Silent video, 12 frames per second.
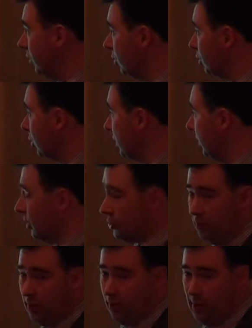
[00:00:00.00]
also
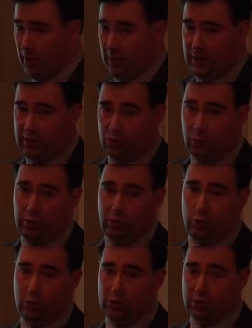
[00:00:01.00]
symmetry, meaning that all
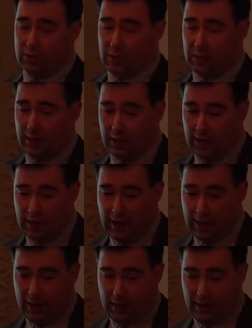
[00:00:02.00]
individuals
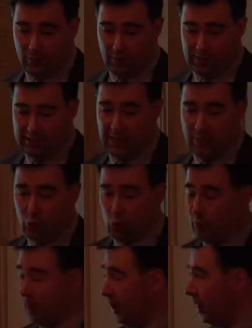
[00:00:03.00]
from the same
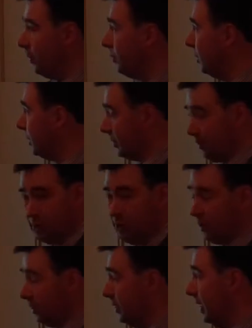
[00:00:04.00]
group are completely
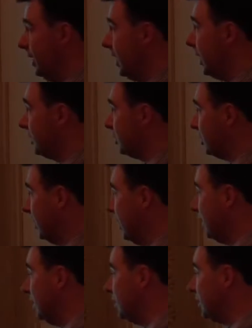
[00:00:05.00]
symmetric, they act
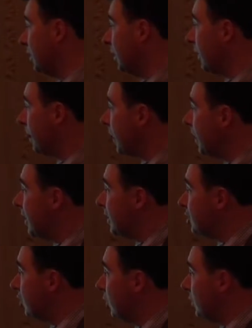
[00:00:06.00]
identically.
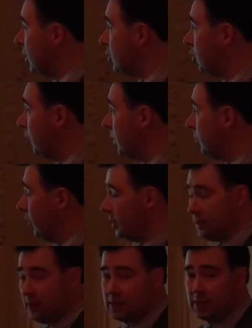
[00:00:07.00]
So such equilibria
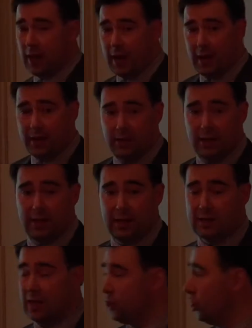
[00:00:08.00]
exist, and in
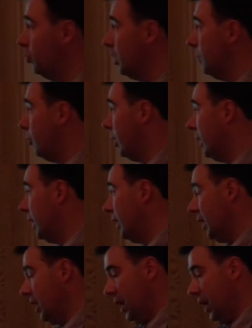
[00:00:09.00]
any such equilibria,